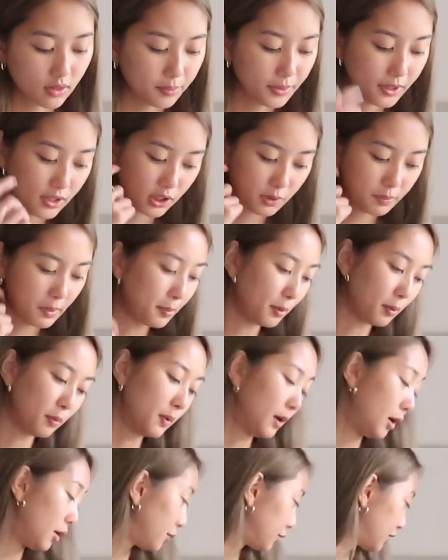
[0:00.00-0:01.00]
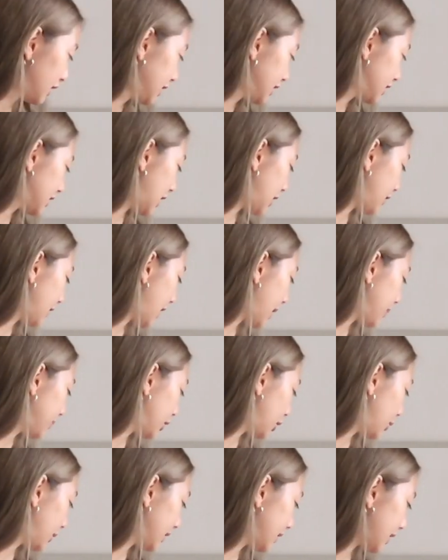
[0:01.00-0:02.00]
Because people will resell them,
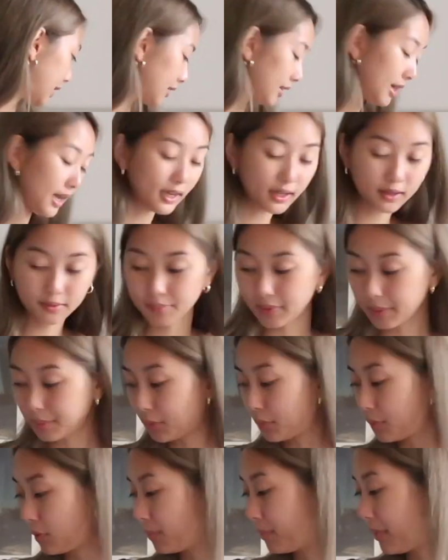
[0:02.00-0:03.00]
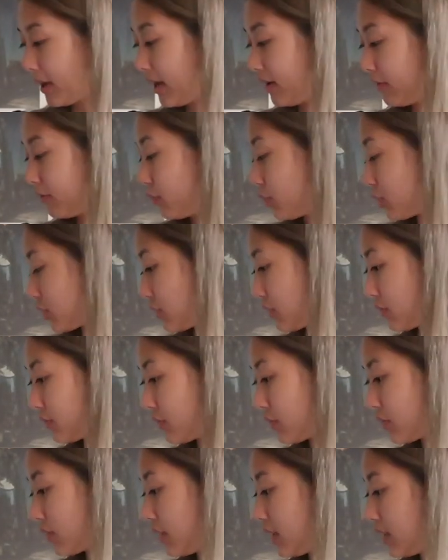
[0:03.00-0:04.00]
knowing that like people will pay a fortune
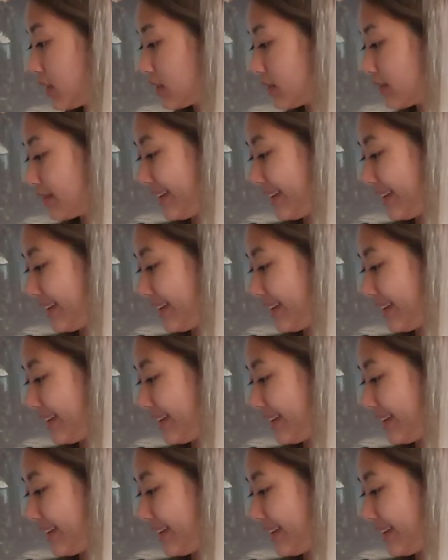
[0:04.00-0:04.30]
for it.